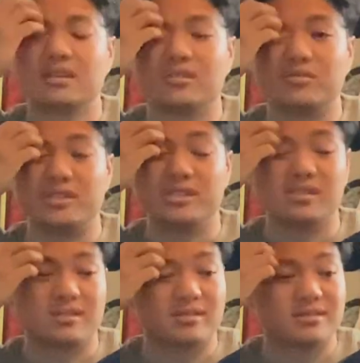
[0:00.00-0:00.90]
which
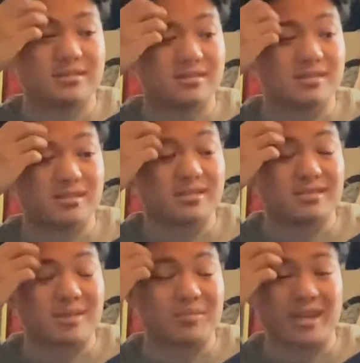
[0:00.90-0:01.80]
is
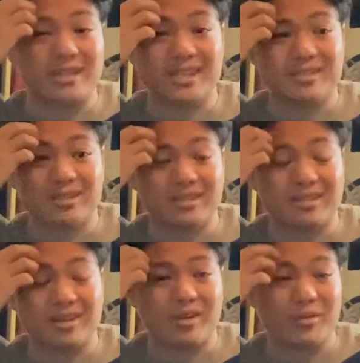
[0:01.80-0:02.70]
something I tend to
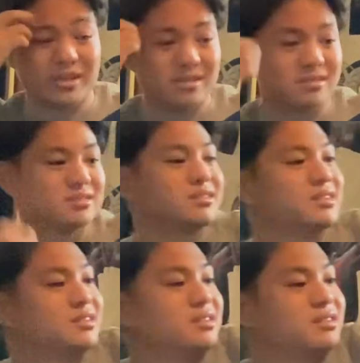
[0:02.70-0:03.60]
always
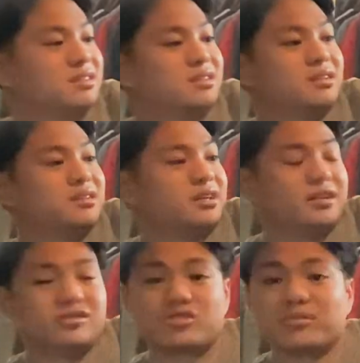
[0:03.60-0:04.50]
get
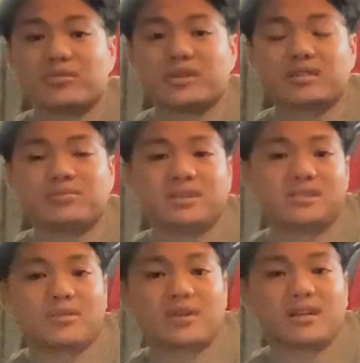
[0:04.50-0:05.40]
in trouble with, because
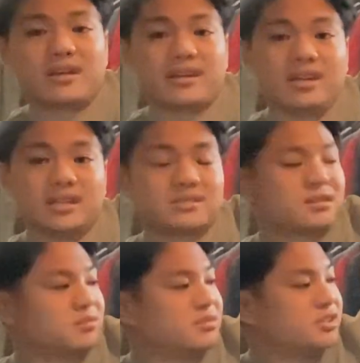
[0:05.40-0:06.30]
I wear a lot of knits
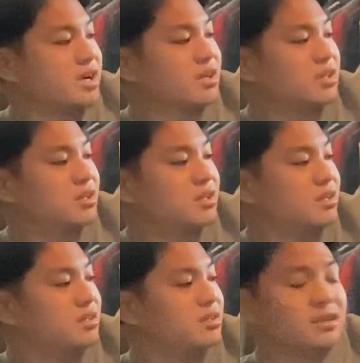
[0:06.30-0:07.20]
under my jacket,
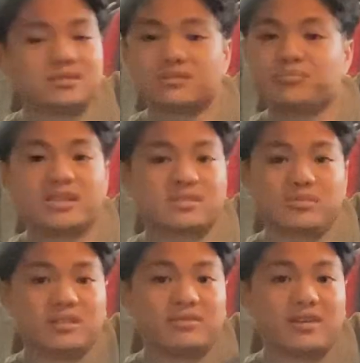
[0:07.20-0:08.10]
and it pisses me
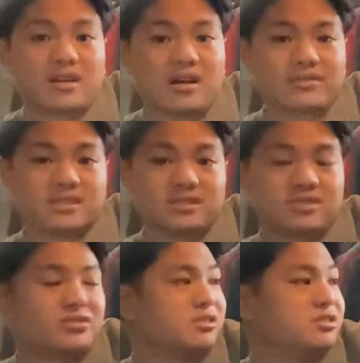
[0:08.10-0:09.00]
the fuck off because it
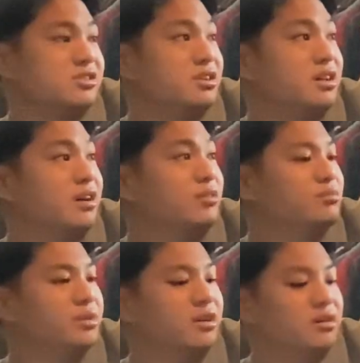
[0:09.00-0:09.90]
stretches shit out. But